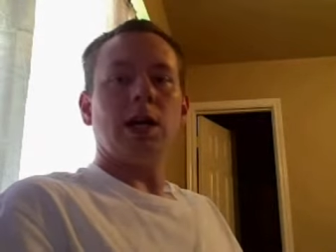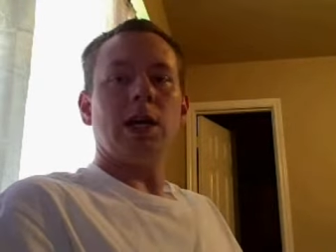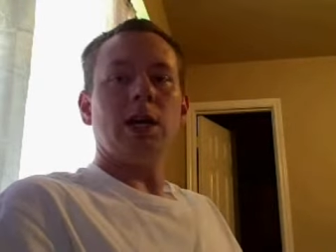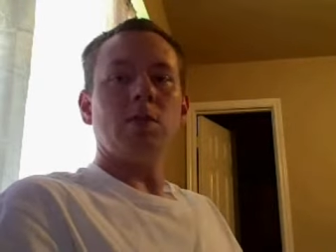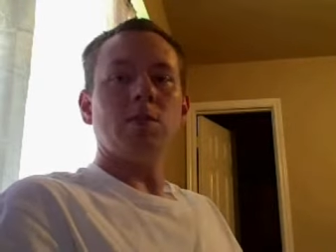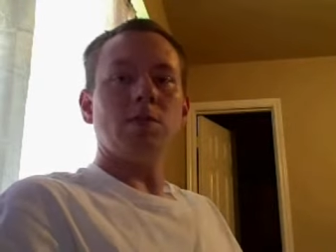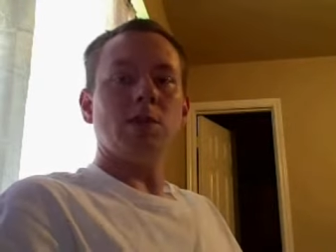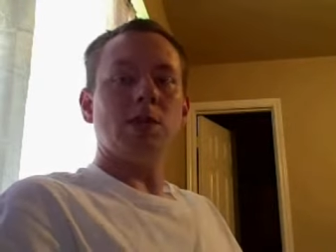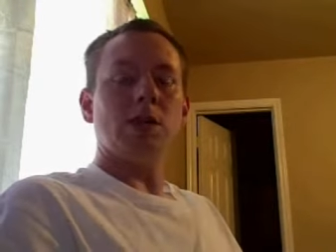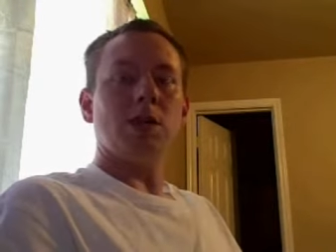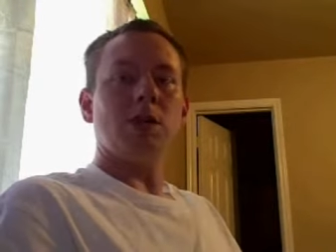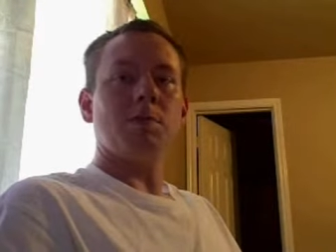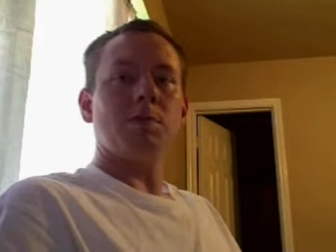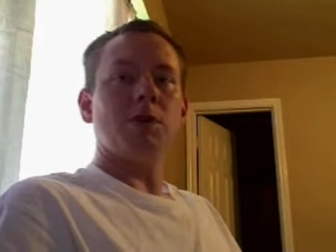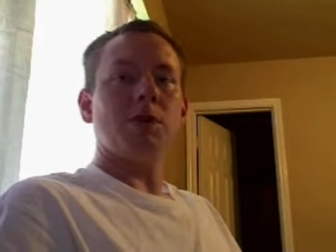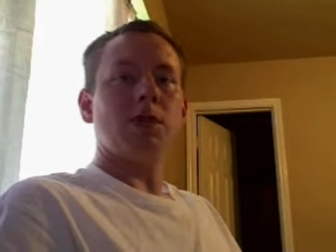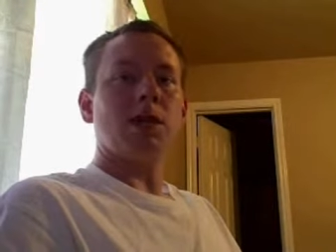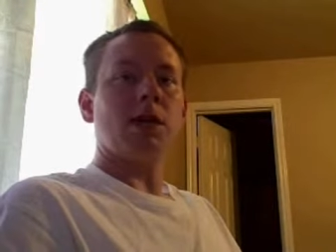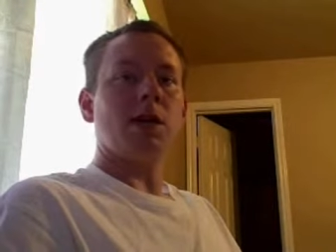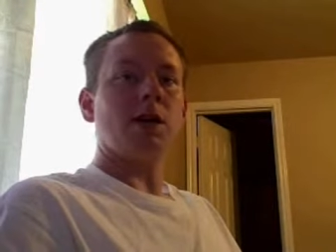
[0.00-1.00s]
It was done at
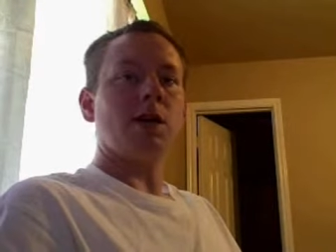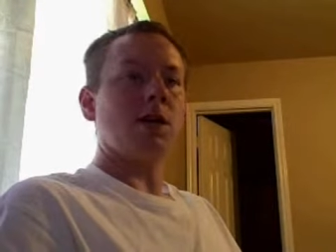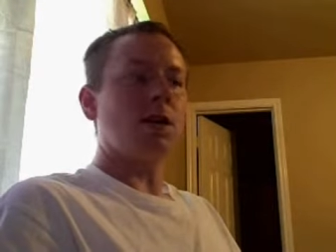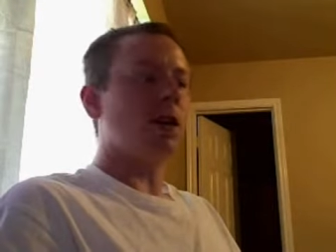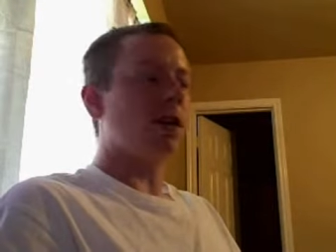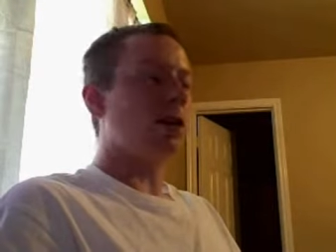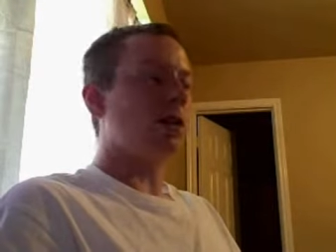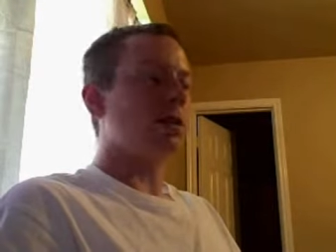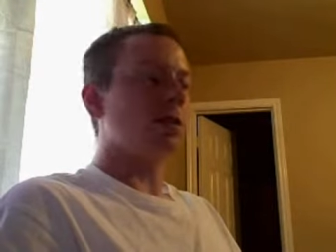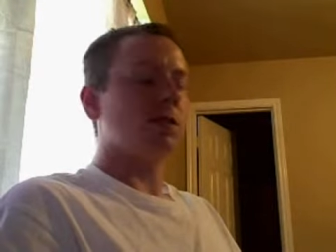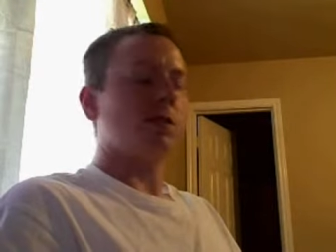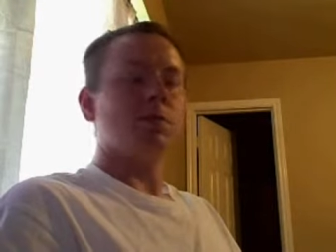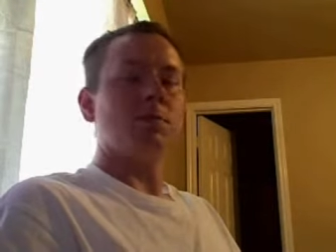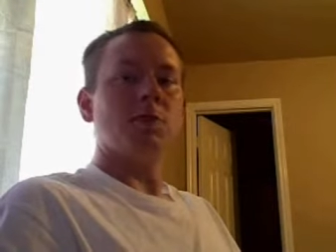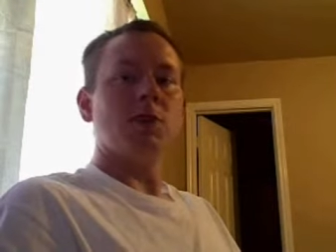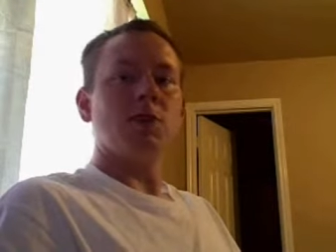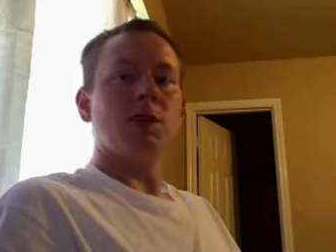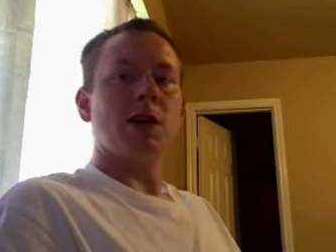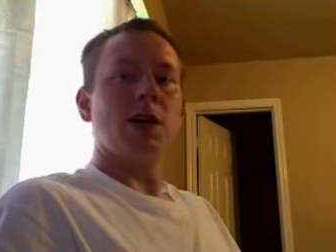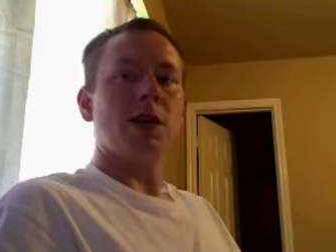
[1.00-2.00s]
much higher cost,
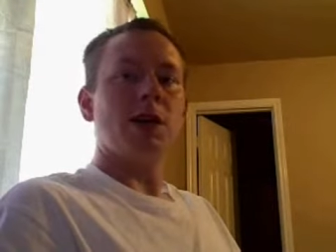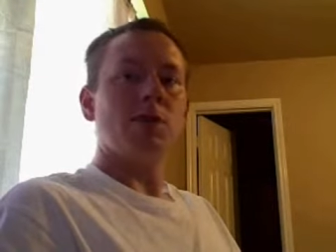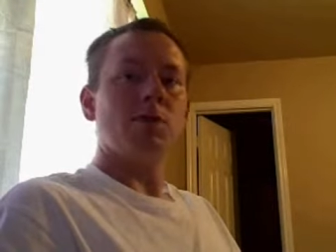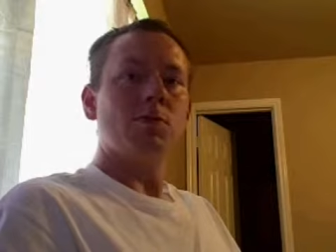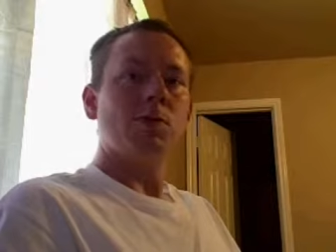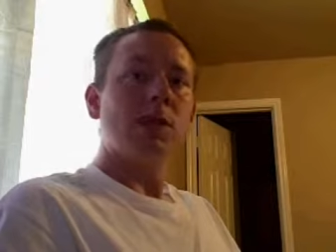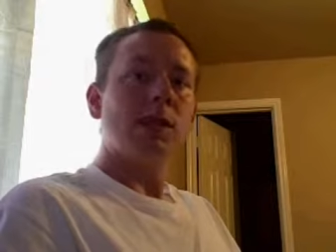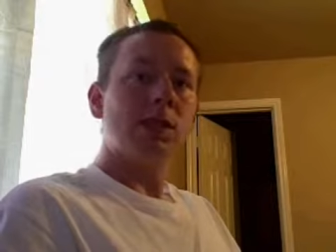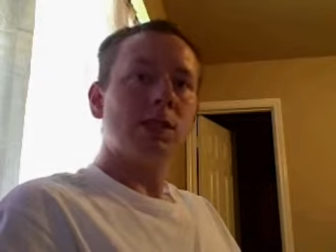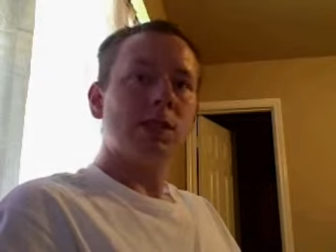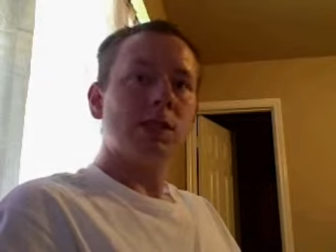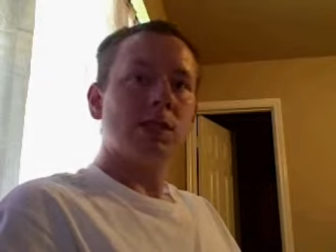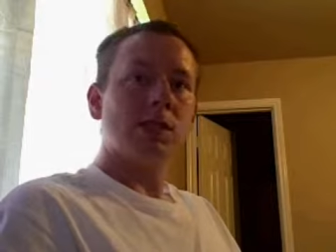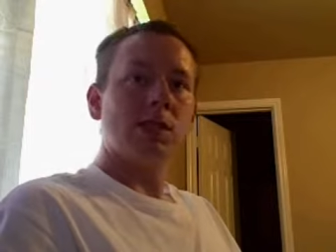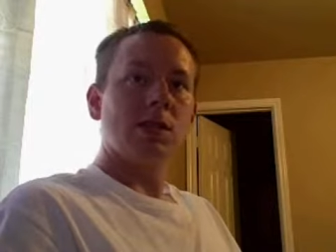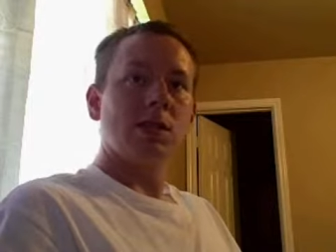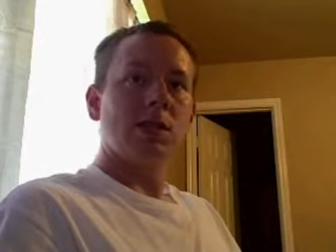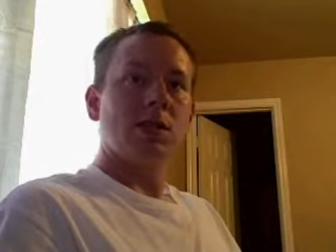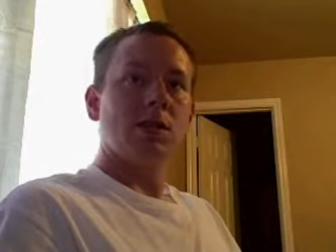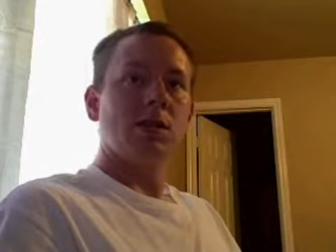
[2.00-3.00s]
much higher
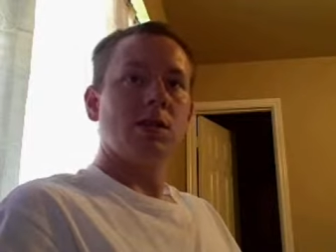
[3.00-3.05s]
risk,